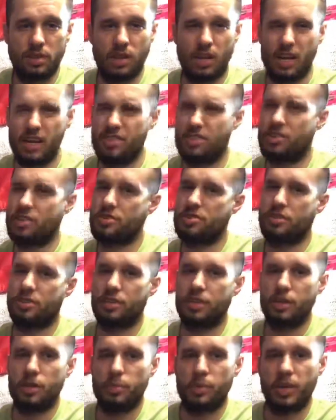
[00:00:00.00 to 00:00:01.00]
either just a
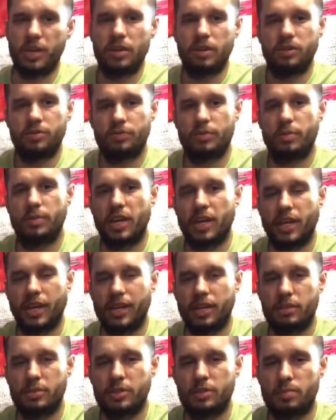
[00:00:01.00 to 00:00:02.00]
little bit for my
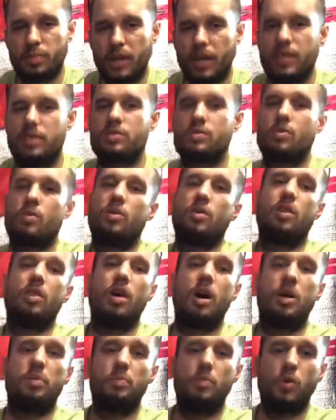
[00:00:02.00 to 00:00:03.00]
cannabis plants or a
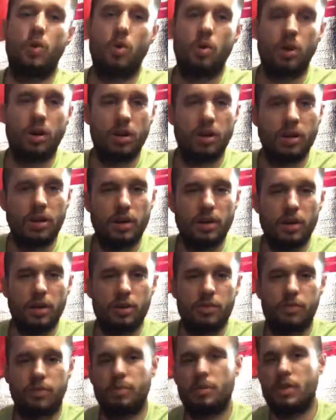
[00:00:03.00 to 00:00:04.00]
lot more
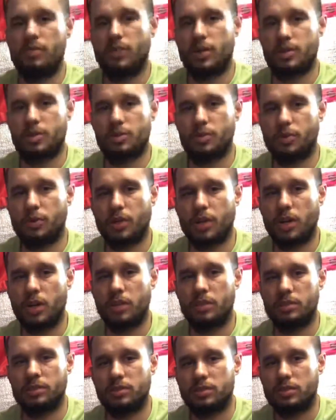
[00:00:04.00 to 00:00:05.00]
for my vegetable
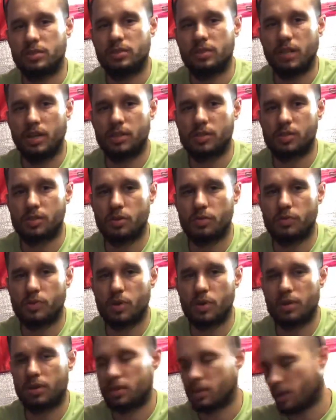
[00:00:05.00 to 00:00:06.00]
garden and so
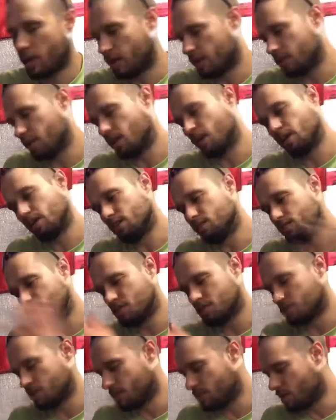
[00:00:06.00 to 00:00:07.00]
forth, and then I can
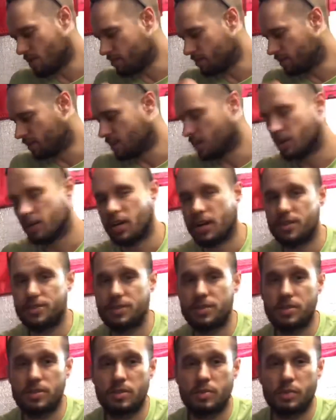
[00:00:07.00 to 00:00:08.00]
just give everything a
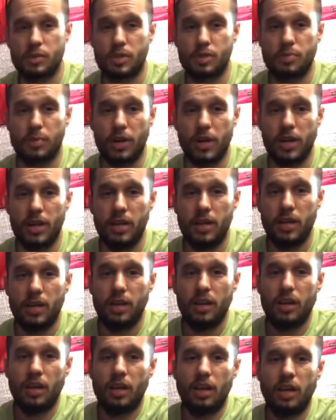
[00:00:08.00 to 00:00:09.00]
nice spray,
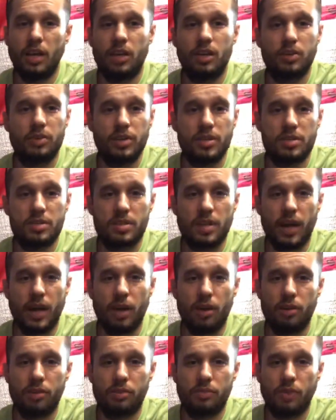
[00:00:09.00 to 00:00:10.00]
increase the
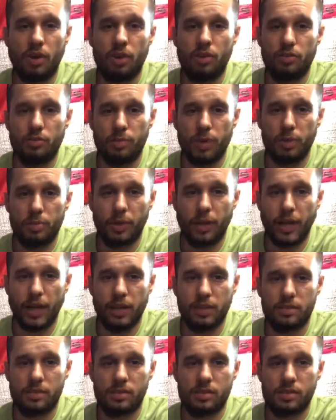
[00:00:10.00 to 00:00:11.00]
health of all of my
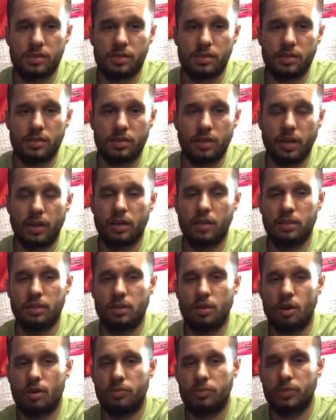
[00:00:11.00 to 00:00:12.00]
plants, and
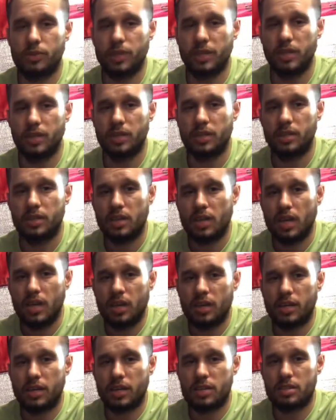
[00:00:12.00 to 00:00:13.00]
hopefully
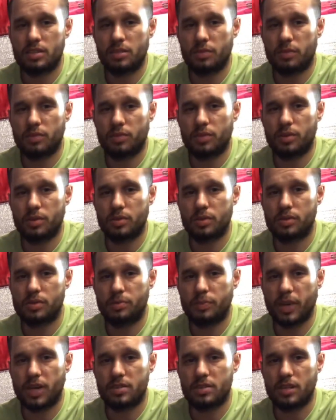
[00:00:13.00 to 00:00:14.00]
get some of those
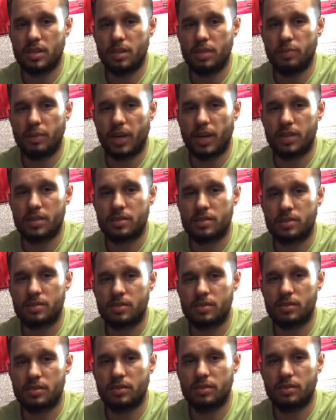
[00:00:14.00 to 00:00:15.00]
pesky pests and